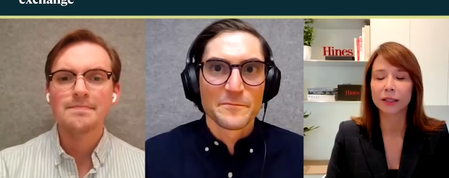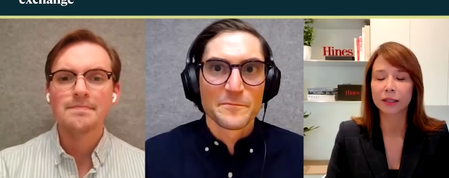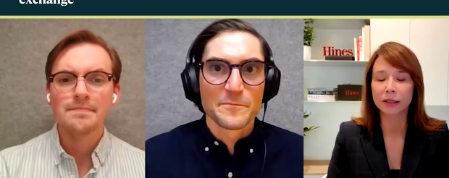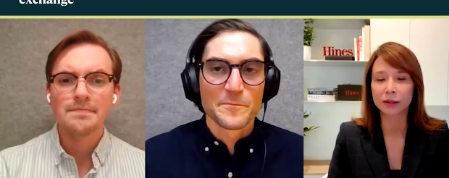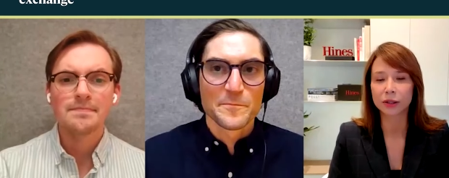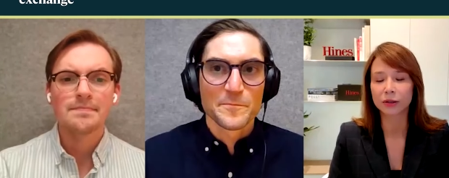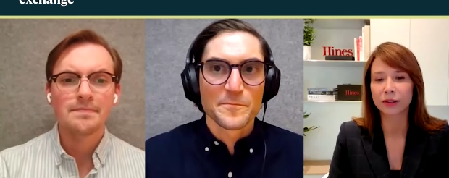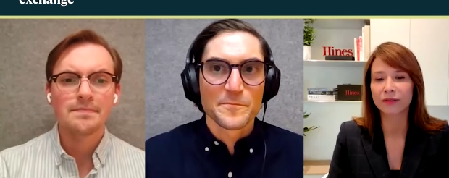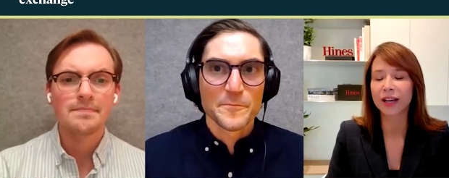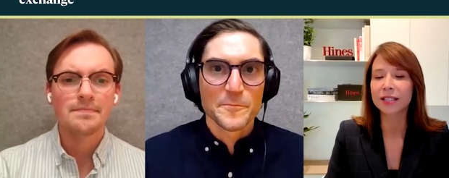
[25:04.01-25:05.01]
Speaker 1: to
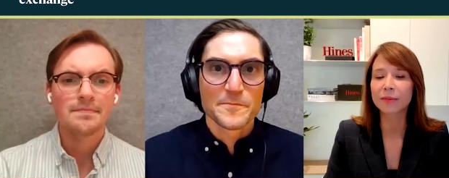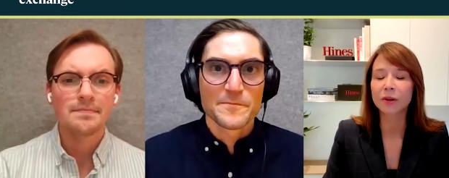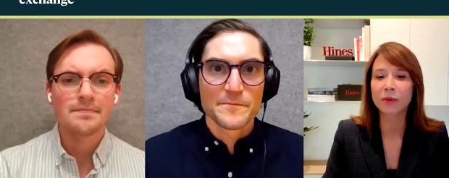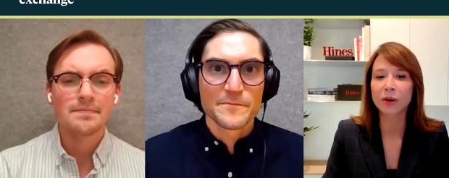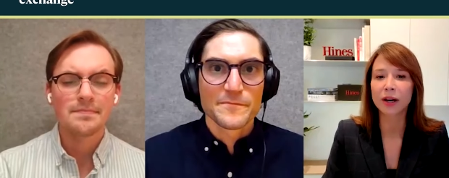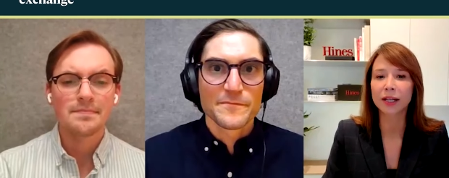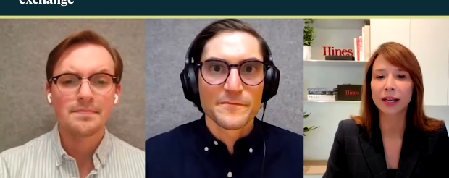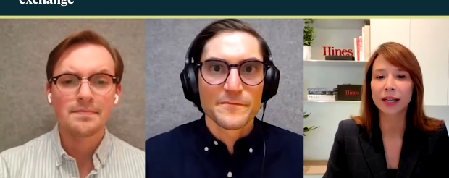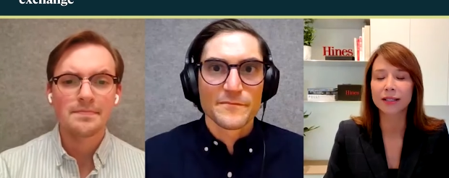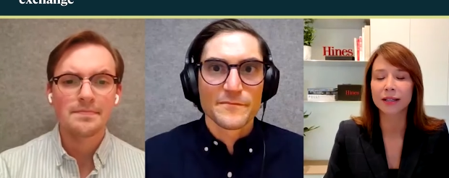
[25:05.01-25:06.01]
investable
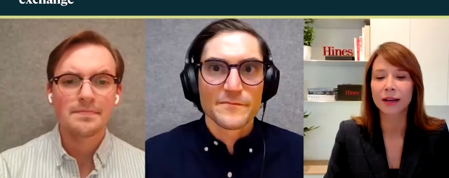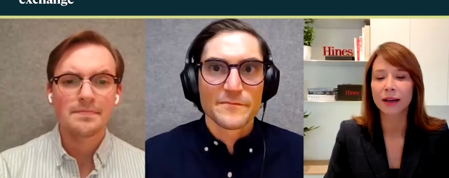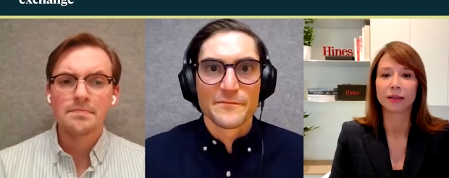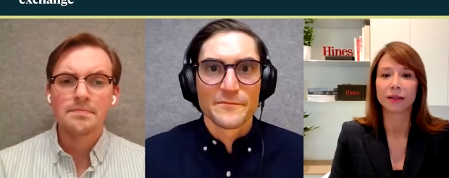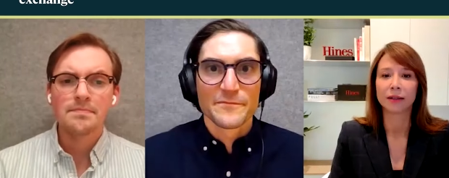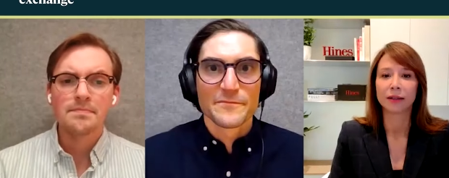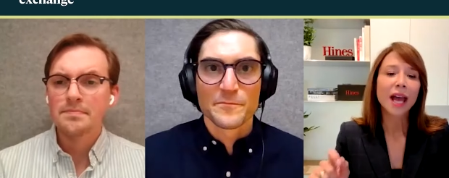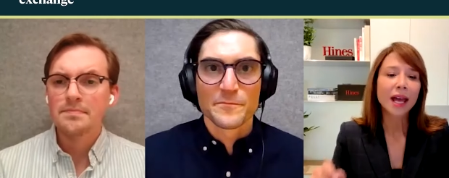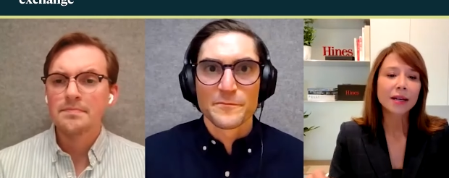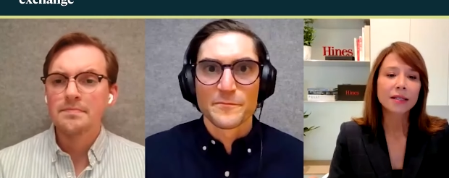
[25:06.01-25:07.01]
markets.
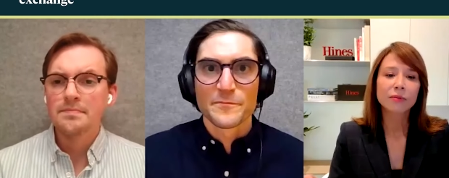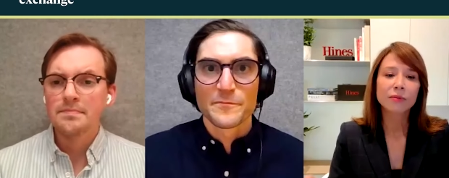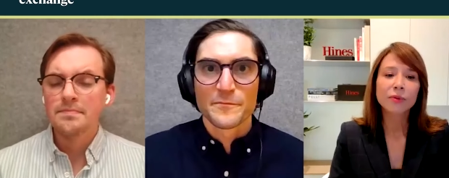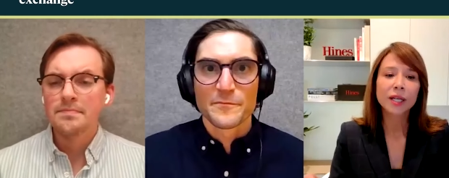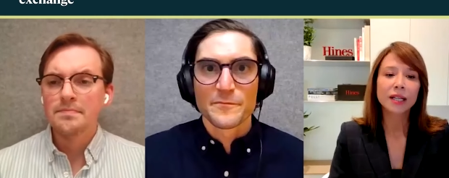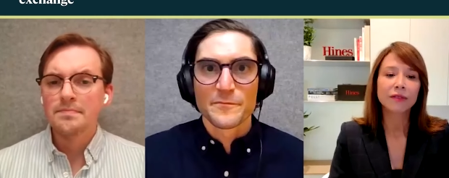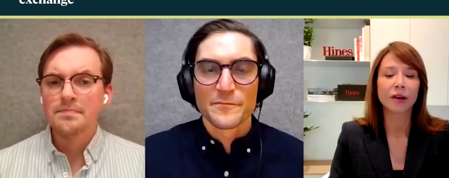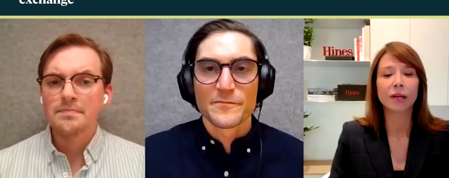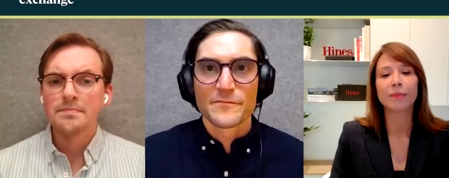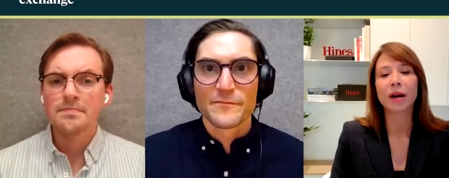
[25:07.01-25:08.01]
So that is really
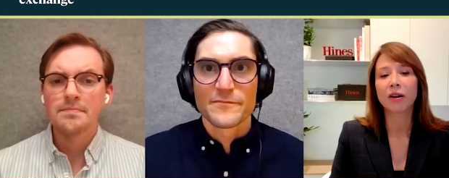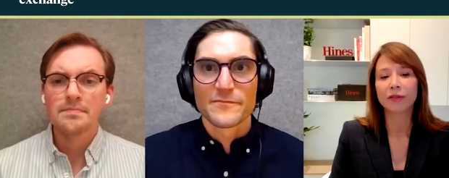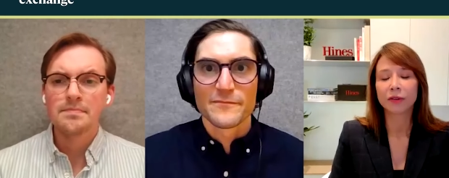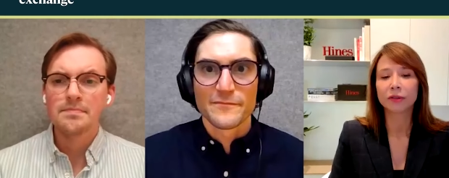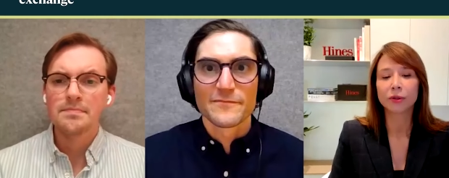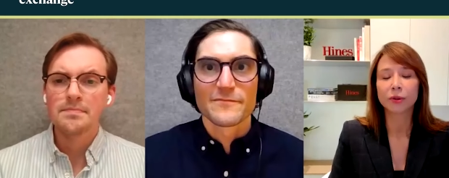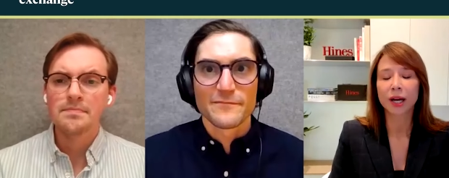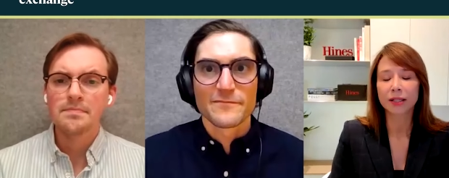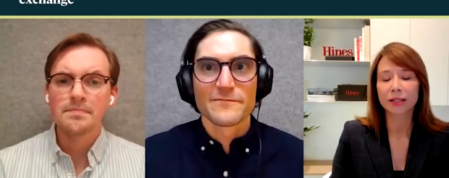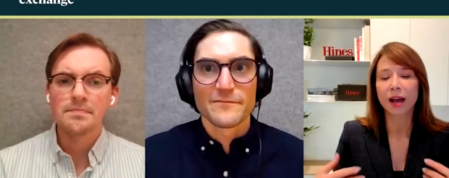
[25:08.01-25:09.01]
very powerful
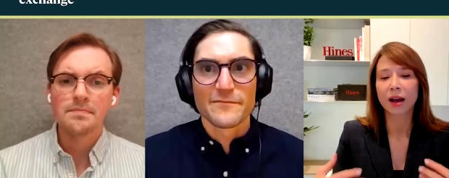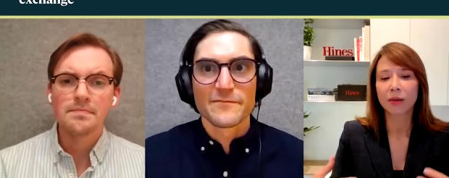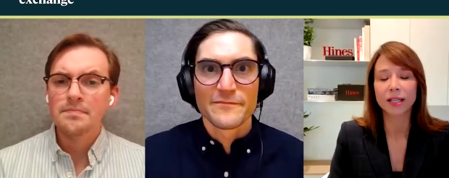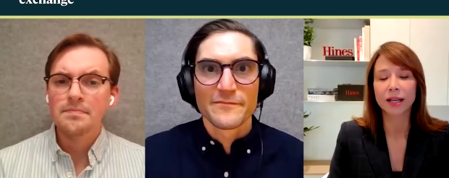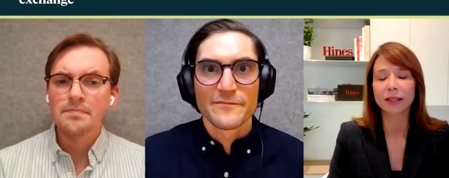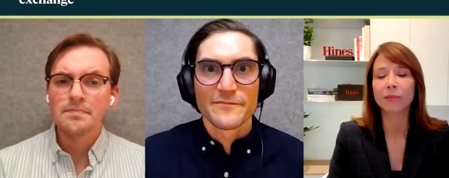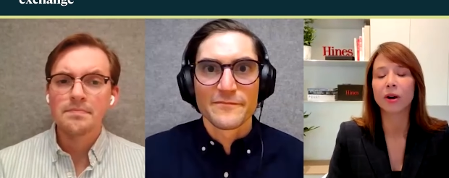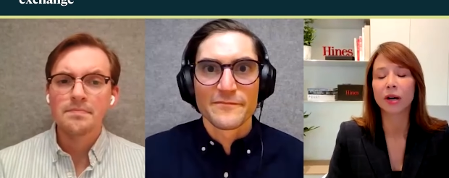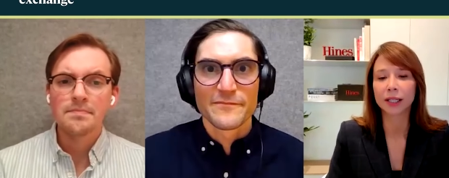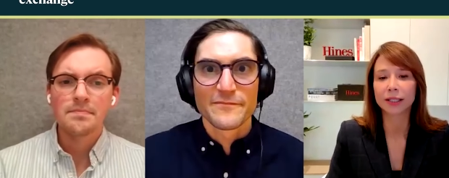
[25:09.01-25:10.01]
to us, how we select
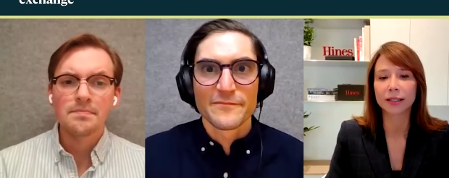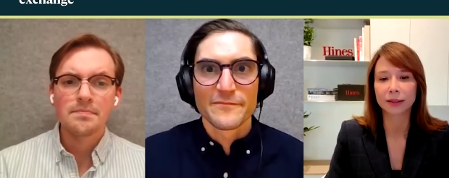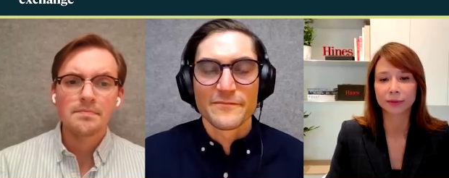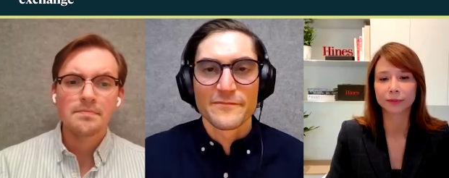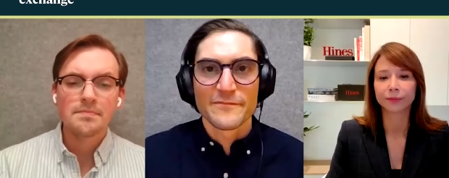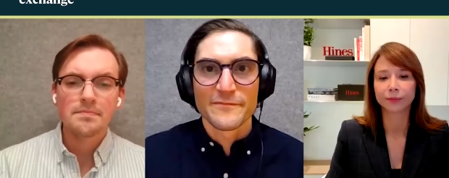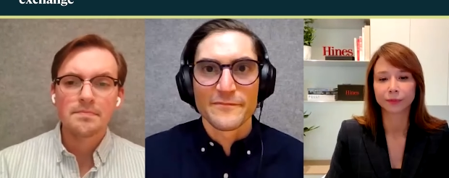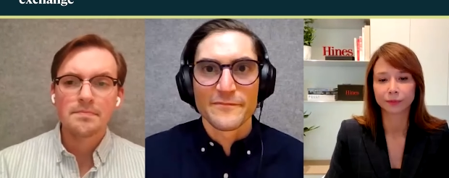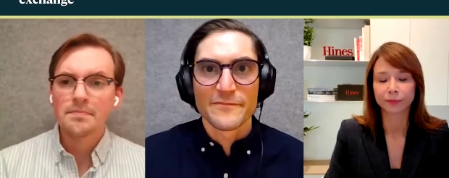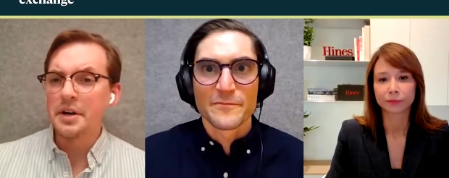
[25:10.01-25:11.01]
the
Speaker 2: markets.
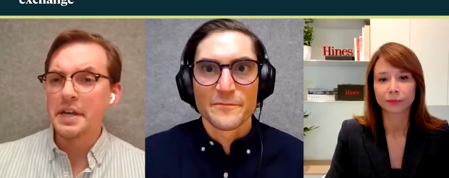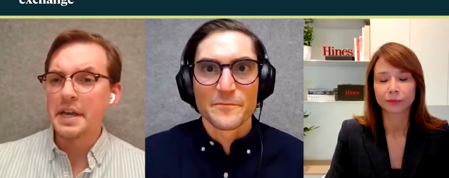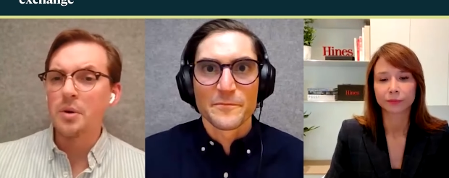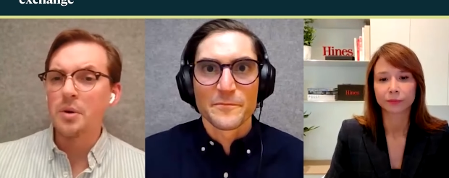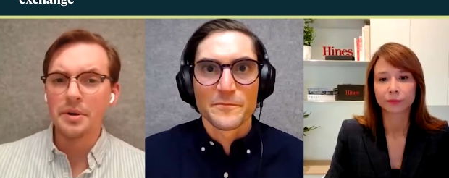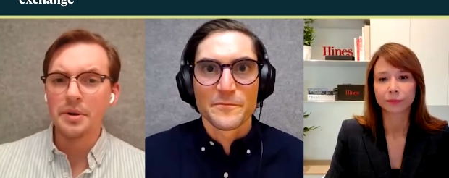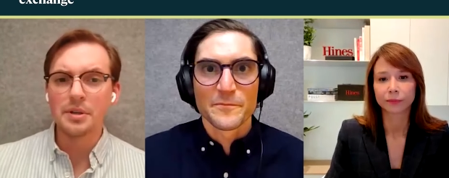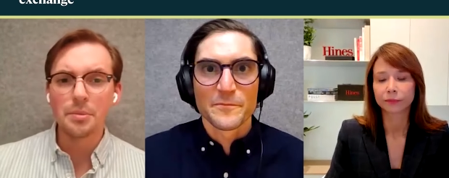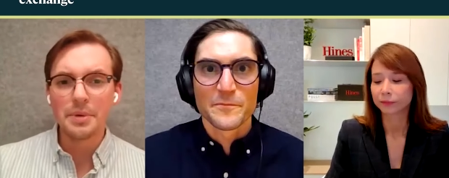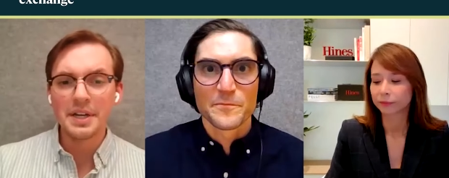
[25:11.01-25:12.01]
And turning outward a
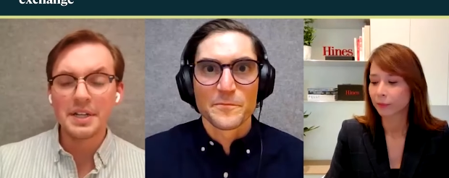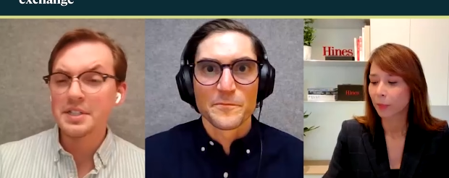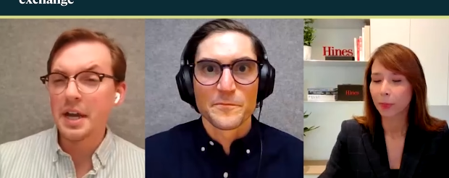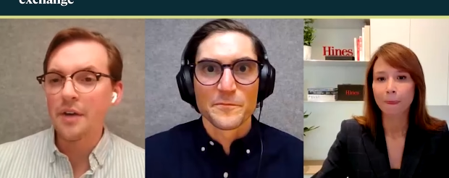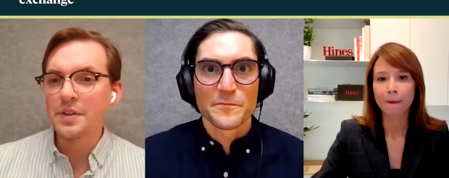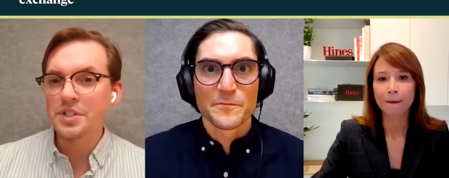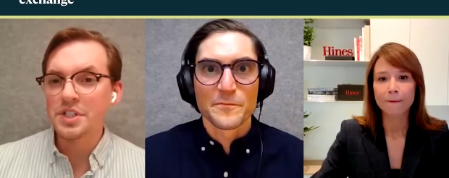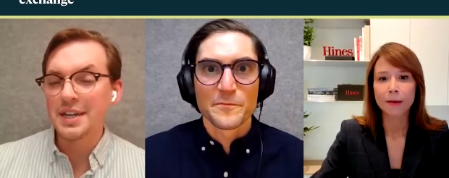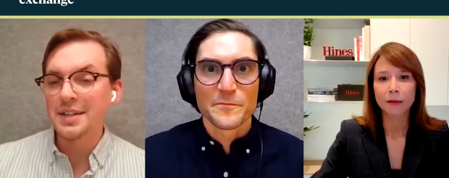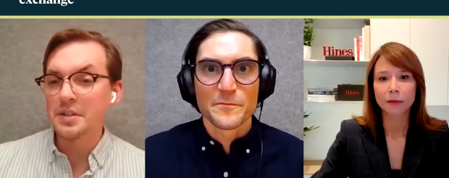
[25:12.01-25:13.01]
little bit, how have you
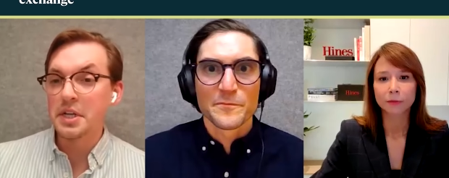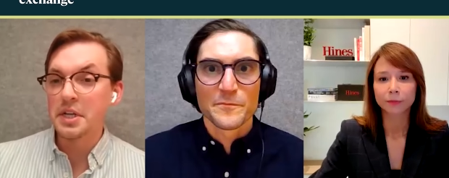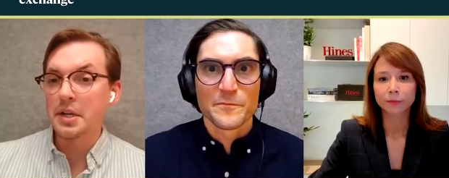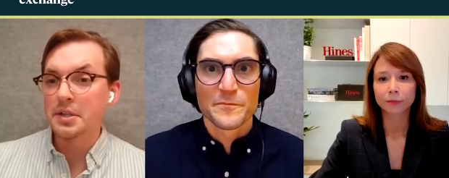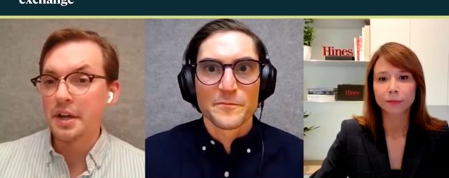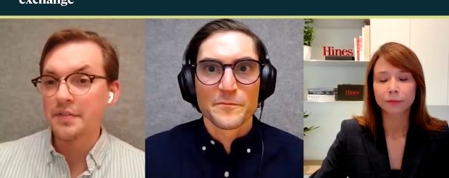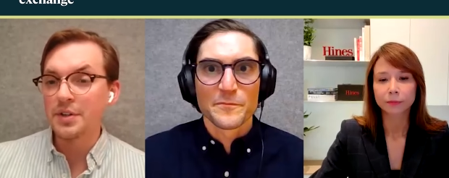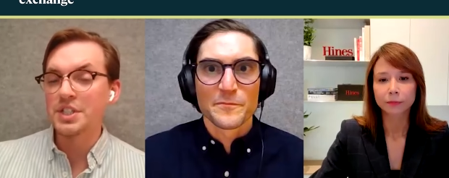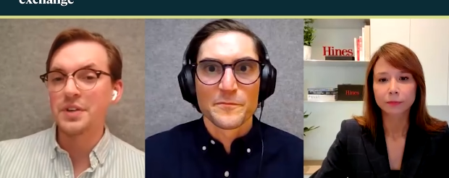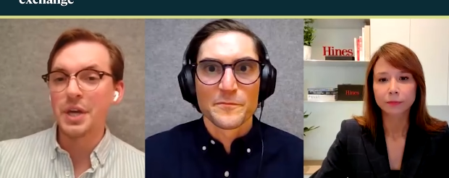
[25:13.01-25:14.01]
seen this kind of
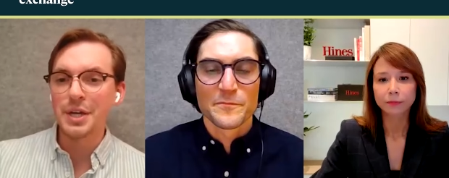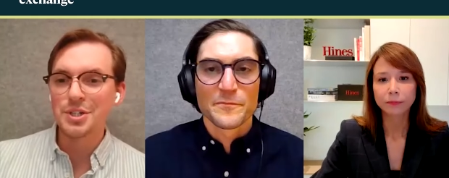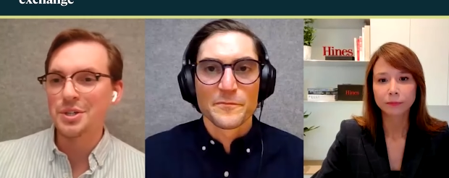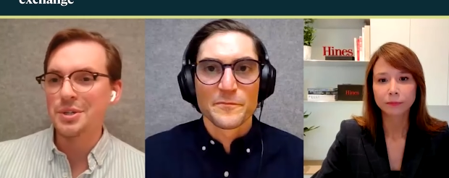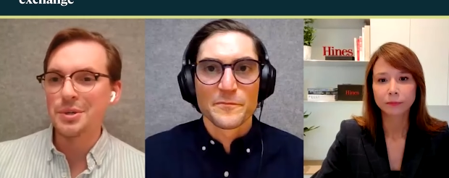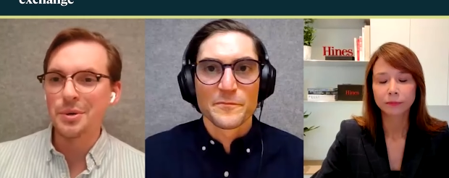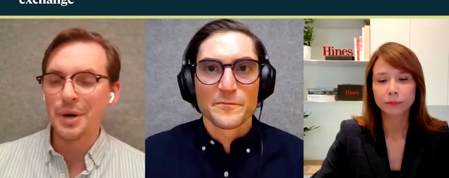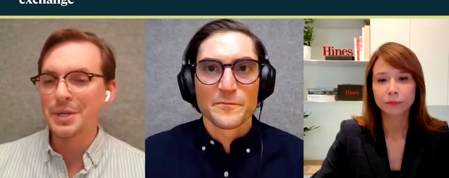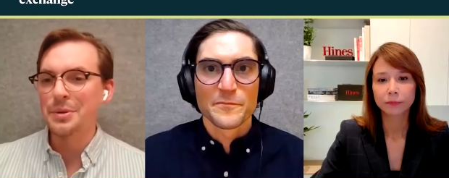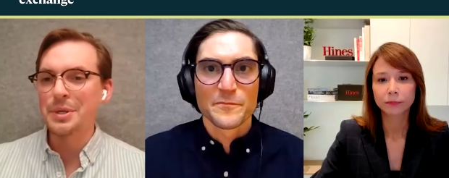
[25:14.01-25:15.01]
diversification
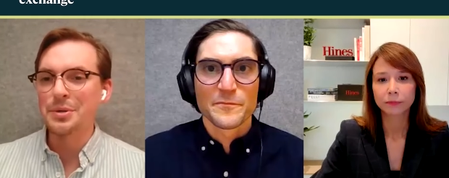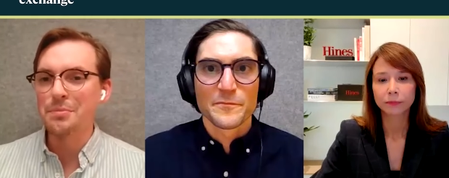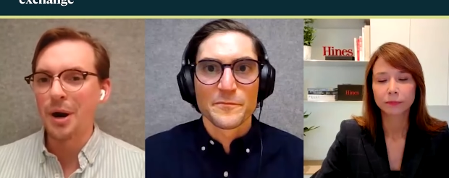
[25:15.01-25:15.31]
or entering new